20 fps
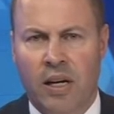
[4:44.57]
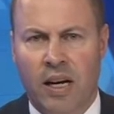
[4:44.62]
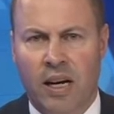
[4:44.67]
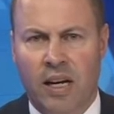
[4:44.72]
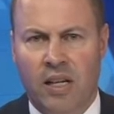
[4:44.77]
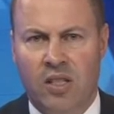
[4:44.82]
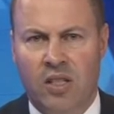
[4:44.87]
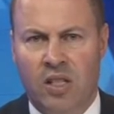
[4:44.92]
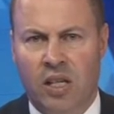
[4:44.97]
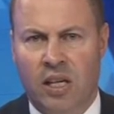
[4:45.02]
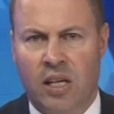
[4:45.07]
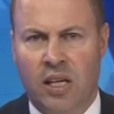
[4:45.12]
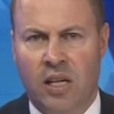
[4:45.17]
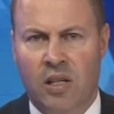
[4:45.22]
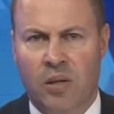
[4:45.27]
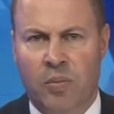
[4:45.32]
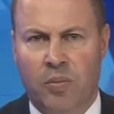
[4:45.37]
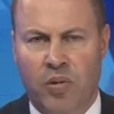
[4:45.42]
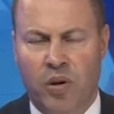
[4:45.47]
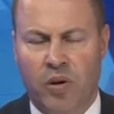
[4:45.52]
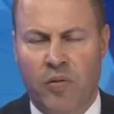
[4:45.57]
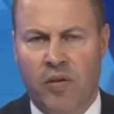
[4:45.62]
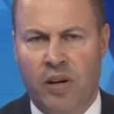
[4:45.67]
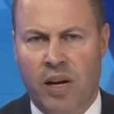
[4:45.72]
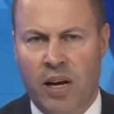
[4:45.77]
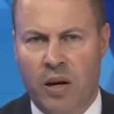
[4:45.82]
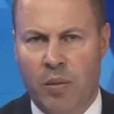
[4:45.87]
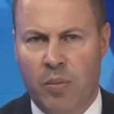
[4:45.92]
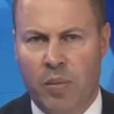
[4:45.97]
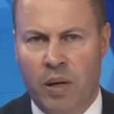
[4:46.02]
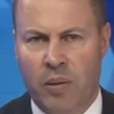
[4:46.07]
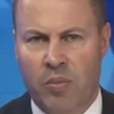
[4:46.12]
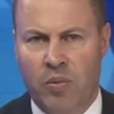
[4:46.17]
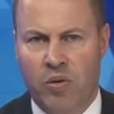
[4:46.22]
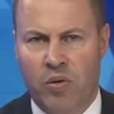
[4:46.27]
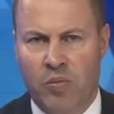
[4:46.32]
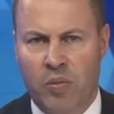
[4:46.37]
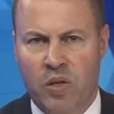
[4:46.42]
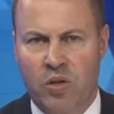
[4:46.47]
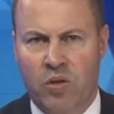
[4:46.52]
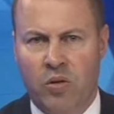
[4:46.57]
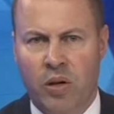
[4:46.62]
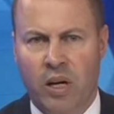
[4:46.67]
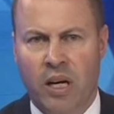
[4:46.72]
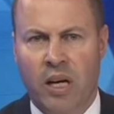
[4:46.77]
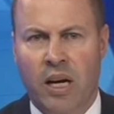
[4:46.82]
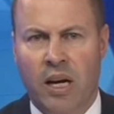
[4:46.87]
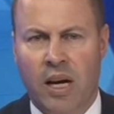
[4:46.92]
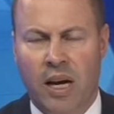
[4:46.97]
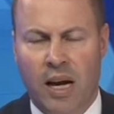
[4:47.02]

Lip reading: and seek seeking to profit out of people's misery,